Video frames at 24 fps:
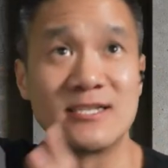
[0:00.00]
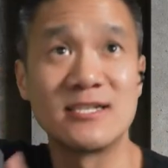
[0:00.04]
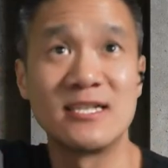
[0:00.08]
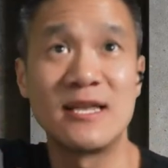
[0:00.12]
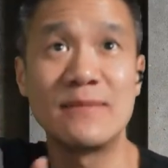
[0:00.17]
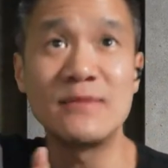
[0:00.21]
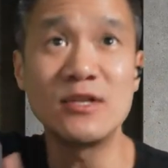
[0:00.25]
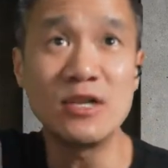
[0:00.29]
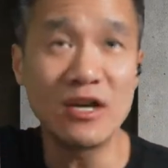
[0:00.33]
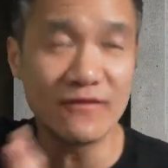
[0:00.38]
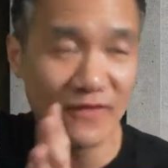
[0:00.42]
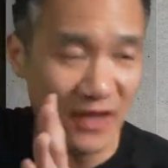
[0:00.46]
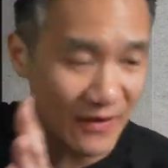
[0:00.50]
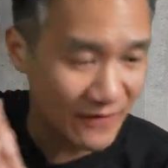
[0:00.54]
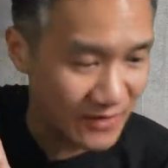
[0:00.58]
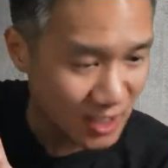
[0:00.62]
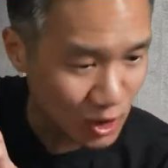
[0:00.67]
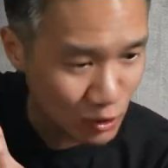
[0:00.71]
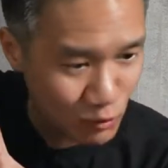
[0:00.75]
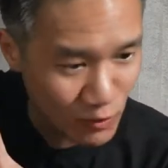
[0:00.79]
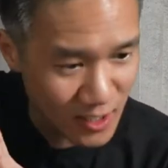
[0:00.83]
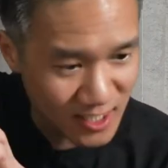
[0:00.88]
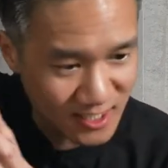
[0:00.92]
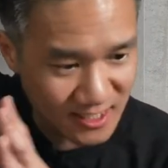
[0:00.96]
So let me know if you have
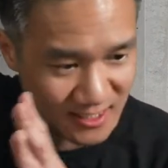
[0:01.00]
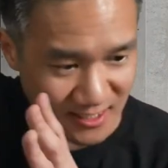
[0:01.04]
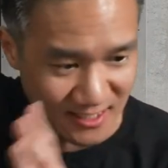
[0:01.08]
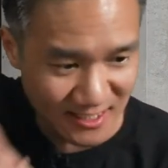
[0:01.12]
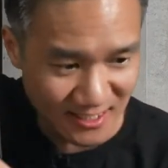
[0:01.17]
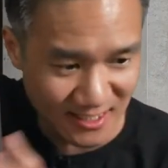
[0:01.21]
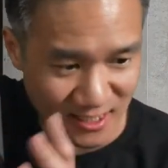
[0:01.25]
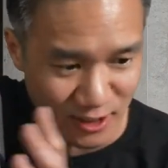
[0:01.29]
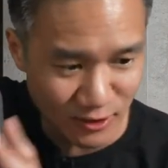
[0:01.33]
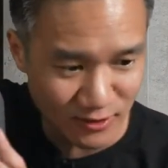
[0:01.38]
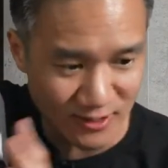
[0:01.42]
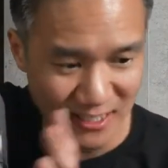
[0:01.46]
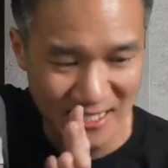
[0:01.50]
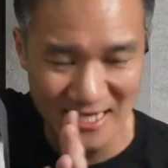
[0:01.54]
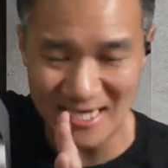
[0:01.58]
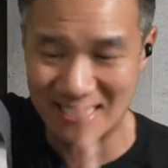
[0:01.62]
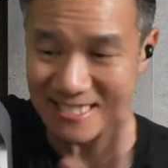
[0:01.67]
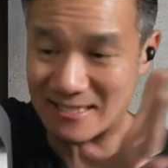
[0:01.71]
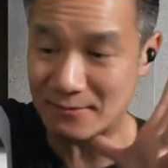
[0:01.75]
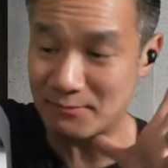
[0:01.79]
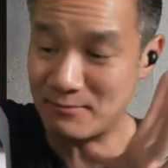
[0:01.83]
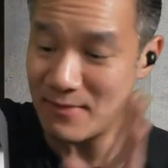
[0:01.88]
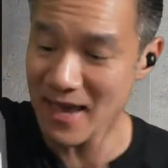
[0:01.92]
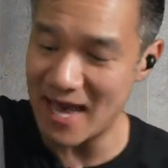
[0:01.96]
any questions. This unit
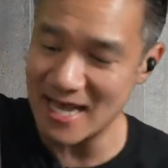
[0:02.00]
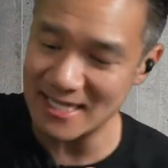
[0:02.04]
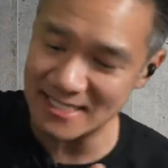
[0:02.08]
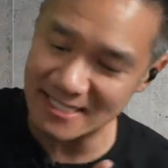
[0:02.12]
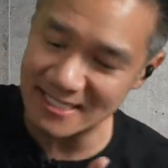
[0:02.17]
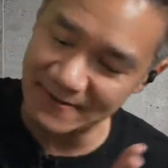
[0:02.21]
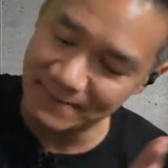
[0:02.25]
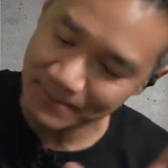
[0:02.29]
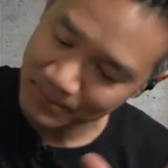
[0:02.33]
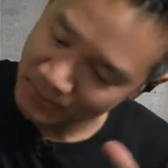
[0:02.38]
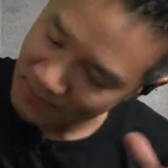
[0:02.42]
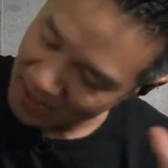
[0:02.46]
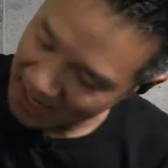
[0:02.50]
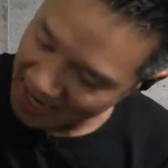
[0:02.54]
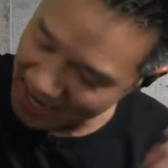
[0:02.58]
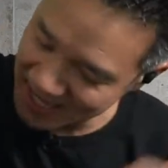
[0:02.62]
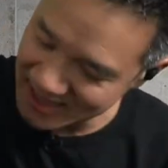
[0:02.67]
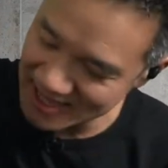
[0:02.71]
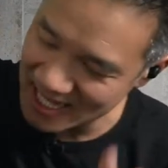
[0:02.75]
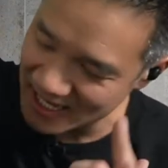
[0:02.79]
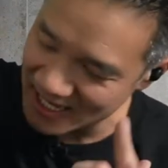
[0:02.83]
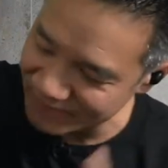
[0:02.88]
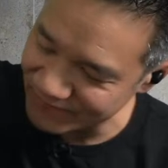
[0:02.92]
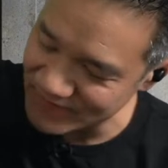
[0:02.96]
is massive
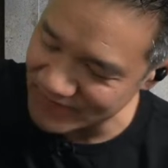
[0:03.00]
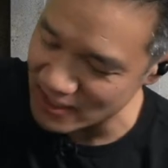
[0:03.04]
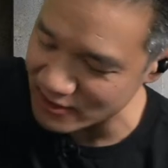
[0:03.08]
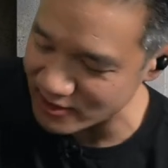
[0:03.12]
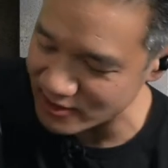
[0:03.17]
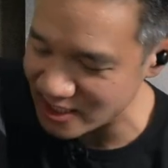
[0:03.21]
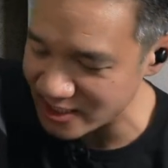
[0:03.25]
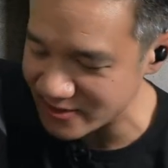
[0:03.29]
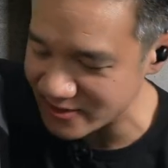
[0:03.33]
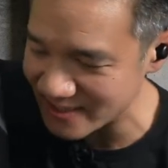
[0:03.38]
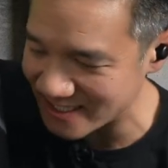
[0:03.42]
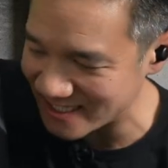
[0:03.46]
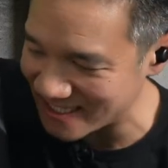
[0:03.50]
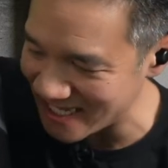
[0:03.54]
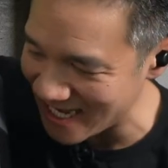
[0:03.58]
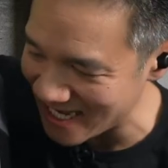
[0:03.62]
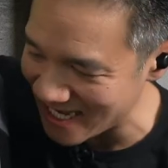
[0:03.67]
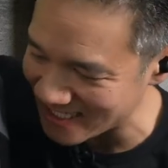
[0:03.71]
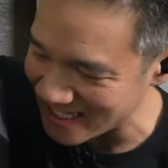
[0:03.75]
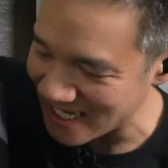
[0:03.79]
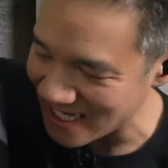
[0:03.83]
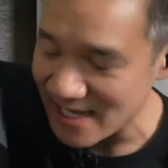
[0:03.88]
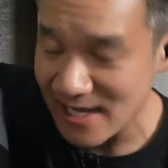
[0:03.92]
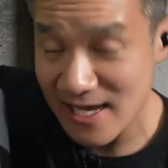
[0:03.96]
and like Faustino
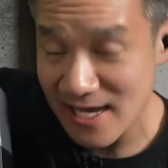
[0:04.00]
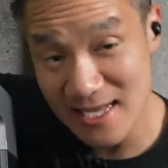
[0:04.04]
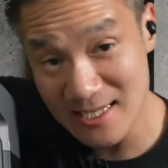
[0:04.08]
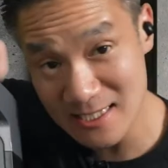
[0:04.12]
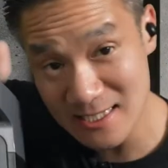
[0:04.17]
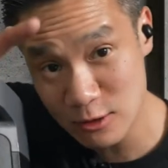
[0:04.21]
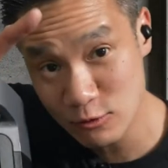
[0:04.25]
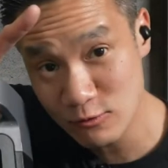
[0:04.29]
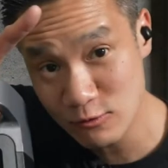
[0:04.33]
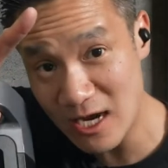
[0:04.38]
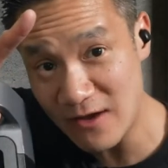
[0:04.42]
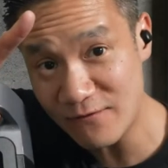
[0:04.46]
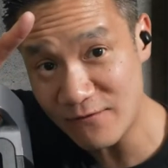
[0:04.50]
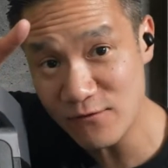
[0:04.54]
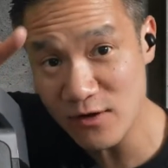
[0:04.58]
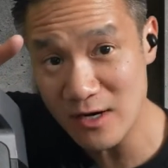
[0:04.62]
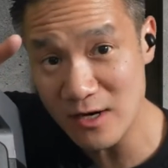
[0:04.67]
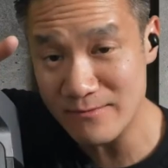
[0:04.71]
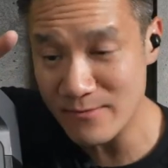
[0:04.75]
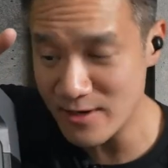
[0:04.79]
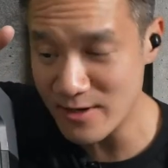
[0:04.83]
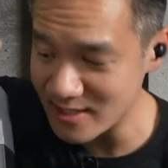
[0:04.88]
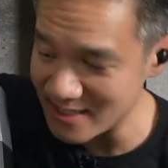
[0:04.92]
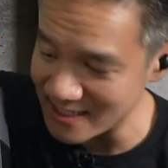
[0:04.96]
says, it's great for
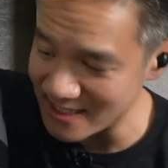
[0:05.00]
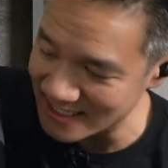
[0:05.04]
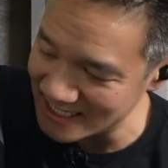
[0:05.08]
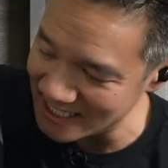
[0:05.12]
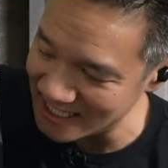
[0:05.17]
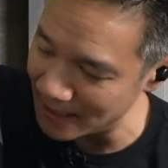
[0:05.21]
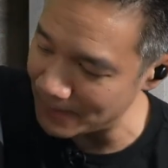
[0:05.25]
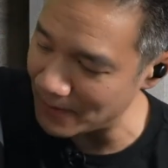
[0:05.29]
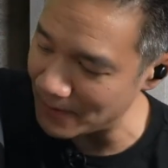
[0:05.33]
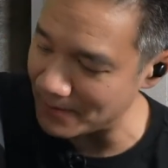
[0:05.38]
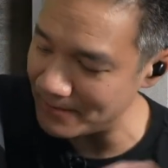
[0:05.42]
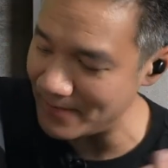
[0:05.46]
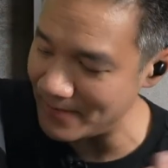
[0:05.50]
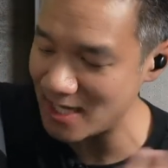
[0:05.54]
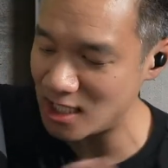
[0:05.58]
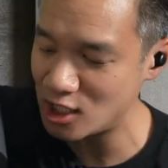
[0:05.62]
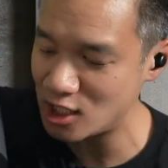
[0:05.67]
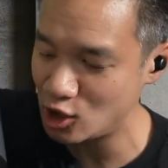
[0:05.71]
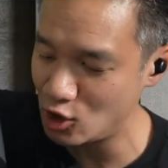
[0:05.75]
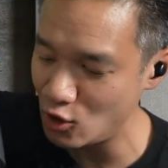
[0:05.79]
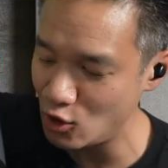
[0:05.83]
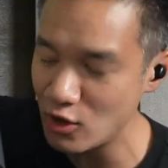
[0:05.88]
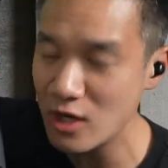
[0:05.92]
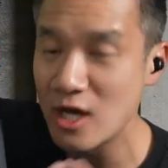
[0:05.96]
emergency, but make
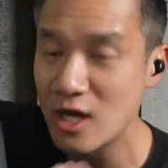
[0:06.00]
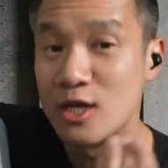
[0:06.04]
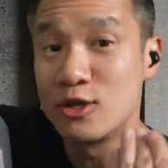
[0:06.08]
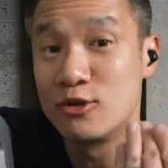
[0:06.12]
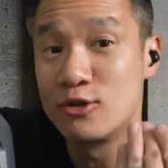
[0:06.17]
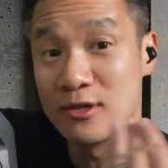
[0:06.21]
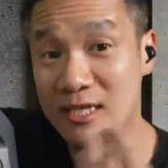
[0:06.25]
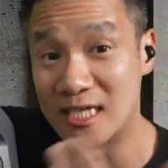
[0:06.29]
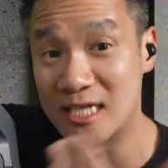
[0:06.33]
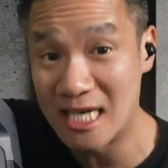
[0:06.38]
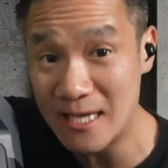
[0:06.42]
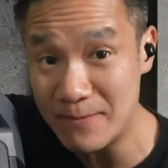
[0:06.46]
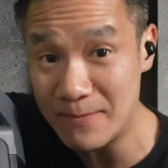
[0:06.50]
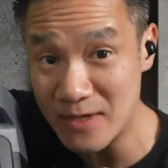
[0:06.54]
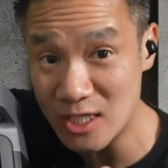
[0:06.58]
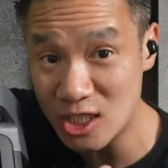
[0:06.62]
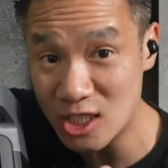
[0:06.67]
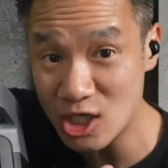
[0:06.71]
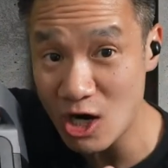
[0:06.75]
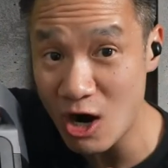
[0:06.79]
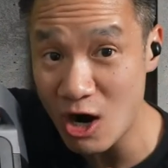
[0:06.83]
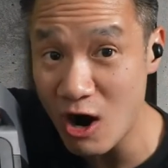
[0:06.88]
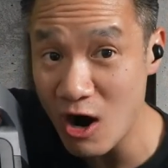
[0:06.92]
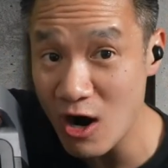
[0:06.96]
sure you keep
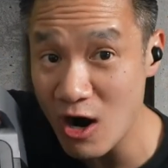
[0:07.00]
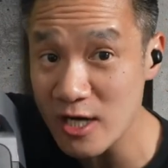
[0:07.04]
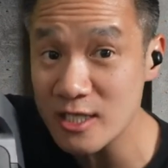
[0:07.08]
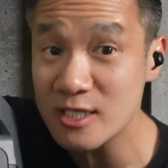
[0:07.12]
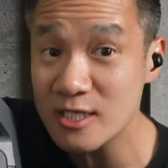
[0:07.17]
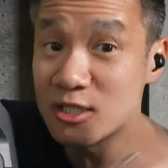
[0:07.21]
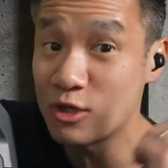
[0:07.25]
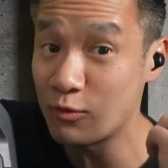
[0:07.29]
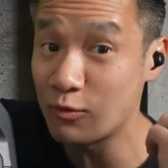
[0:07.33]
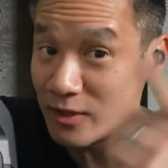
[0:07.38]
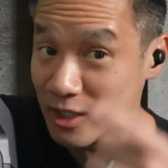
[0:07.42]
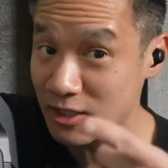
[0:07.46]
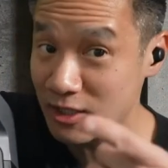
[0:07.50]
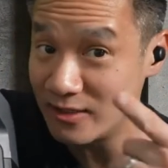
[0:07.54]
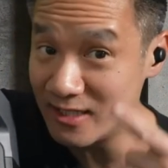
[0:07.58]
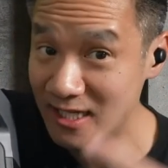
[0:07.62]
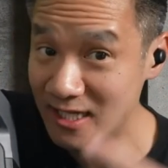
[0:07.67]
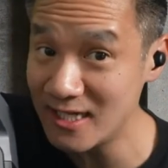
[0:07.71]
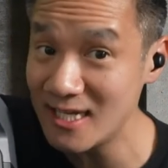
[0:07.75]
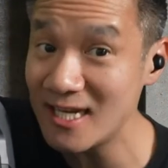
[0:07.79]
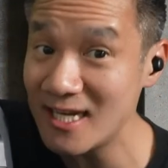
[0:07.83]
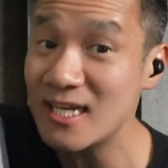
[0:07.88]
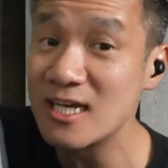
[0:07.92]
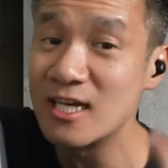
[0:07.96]
it charged so when you
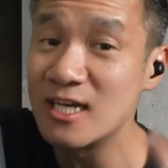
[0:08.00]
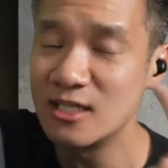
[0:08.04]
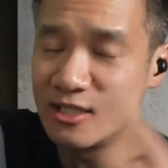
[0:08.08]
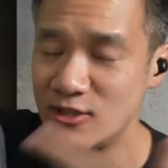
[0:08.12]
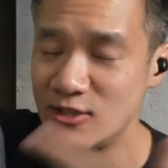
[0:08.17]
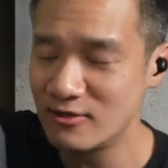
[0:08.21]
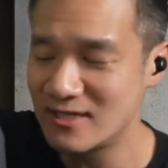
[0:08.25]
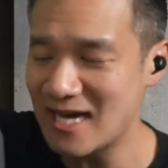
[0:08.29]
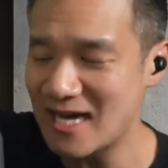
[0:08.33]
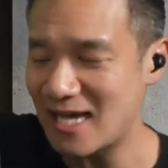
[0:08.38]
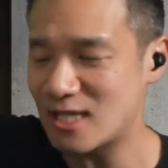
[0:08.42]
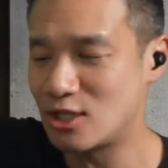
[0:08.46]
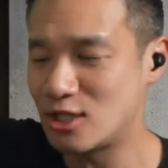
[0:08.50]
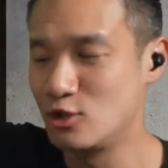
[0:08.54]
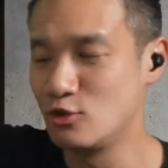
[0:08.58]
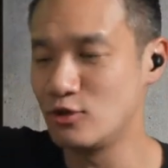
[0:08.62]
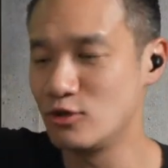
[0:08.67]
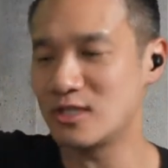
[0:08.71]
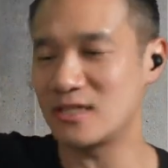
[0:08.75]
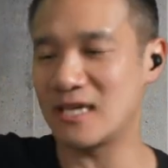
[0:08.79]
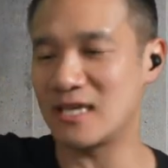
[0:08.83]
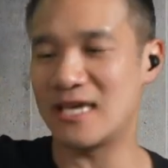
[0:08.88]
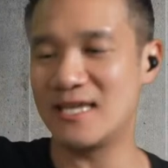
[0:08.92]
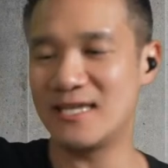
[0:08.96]
need it, you got
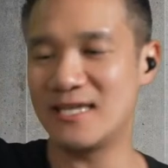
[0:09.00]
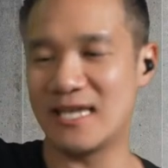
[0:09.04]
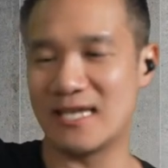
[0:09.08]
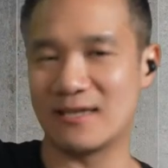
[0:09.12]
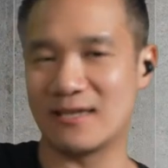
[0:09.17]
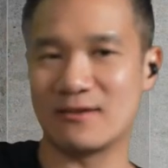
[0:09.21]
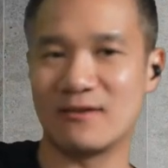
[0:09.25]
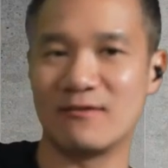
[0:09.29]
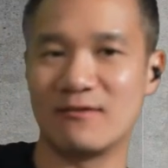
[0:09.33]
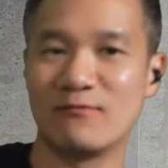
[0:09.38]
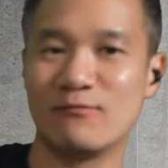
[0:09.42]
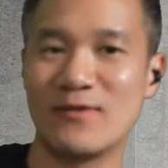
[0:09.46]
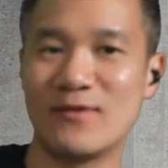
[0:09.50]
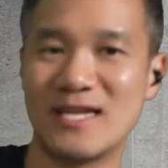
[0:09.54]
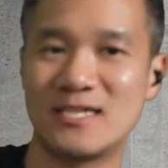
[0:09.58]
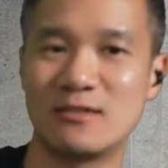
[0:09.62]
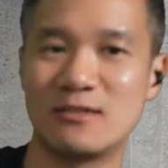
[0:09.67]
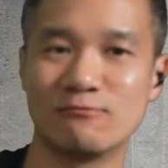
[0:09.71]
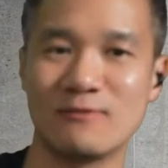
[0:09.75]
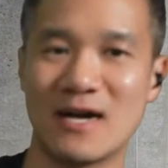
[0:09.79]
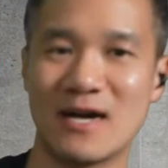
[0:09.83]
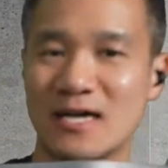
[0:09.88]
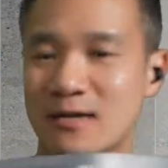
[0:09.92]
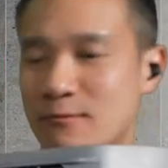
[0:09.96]
juice in it, ready
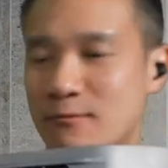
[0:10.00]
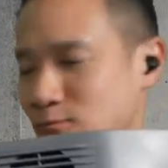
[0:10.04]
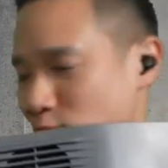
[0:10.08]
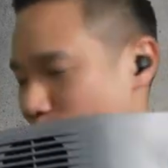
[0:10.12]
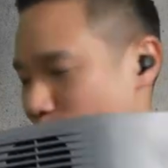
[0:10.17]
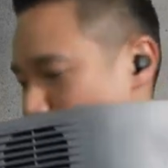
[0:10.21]
to rock and